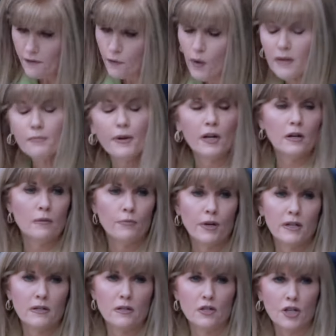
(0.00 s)
If one parent
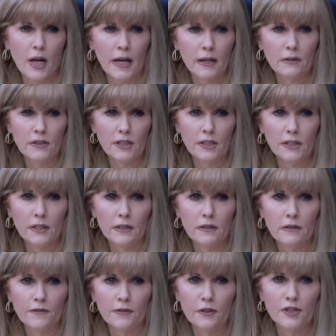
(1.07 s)
brings a child
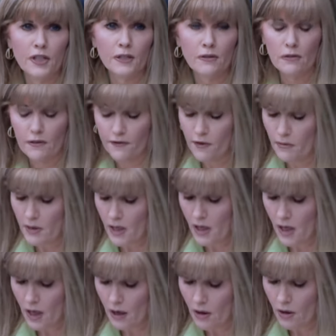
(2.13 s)
here for gender affirming
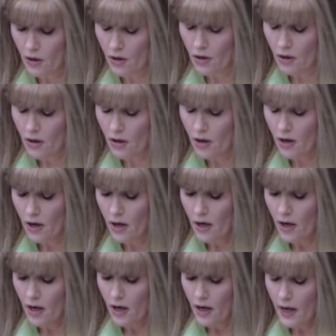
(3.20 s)
care
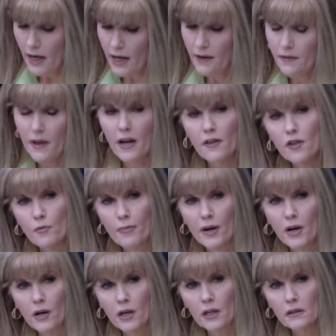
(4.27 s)
and the other
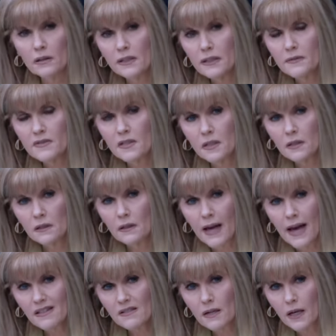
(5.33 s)
parent lives in
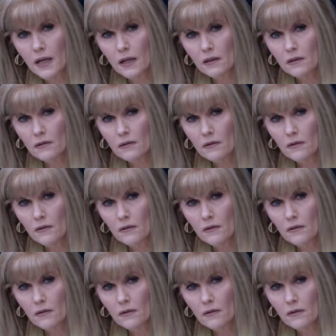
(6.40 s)
Alaska,